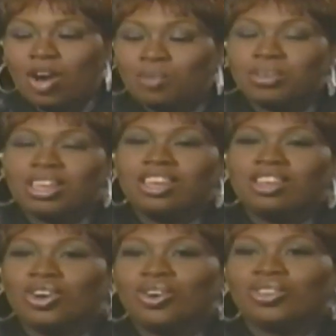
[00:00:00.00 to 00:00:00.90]
I hope that
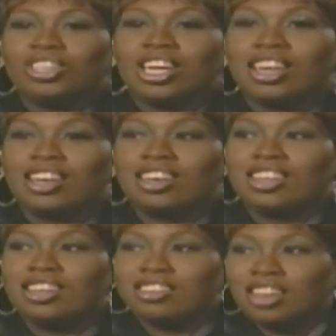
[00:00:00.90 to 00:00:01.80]
he knows that
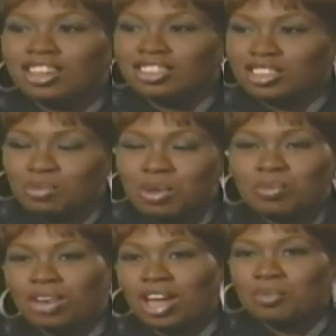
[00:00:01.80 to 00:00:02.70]
he touched
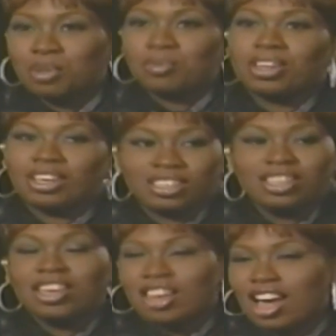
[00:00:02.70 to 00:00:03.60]
people like
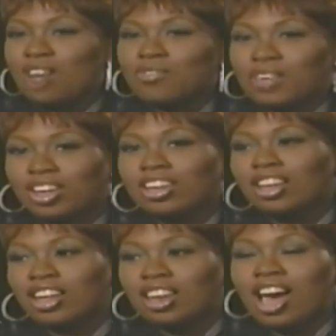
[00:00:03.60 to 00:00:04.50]
because I found
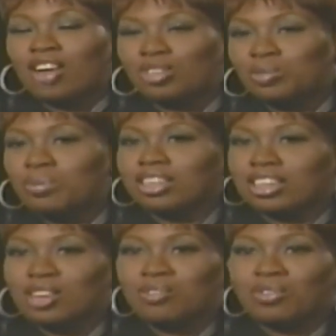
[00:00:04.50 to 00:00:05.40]
a lot of
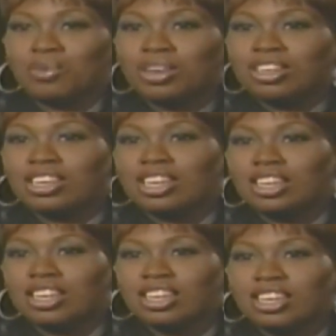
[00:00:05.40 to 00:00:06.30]
respect to him for what he
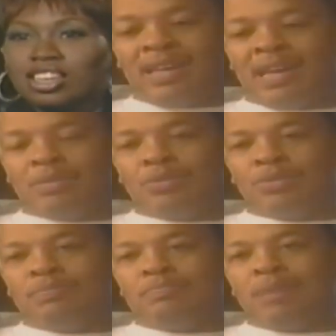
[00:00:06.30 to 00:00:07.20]
did. Hammer
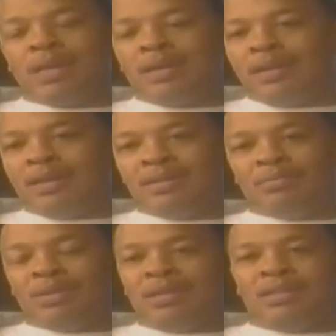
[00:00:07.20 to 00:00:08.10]
was big,
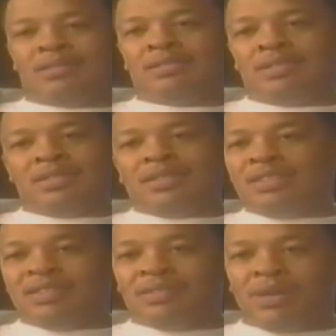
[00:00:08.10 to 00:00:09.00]
I mean,
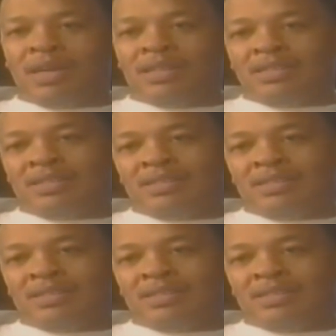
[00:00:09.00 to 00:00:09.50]
what?